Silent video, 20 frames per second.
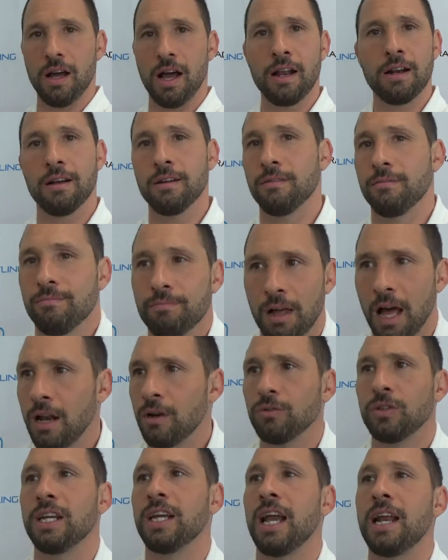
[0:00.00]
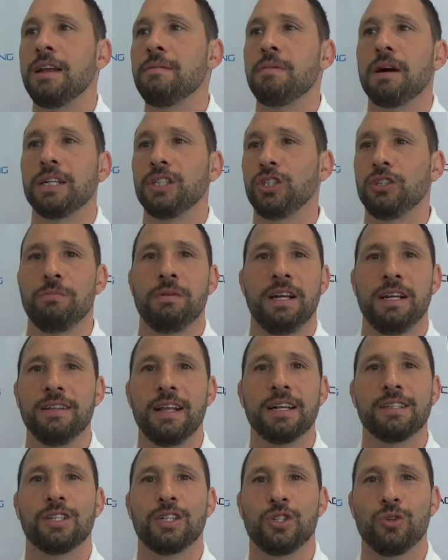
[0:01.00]
I don't think anybody should be in
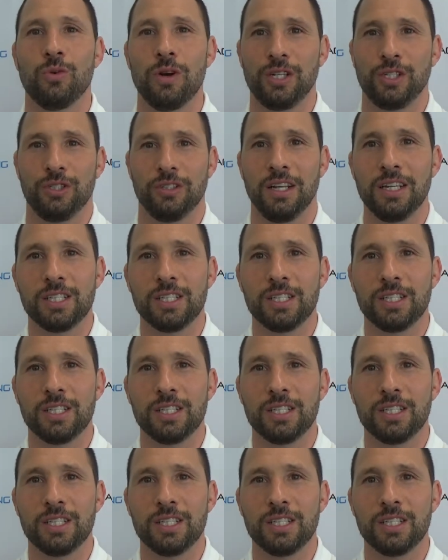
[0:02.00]
that situation.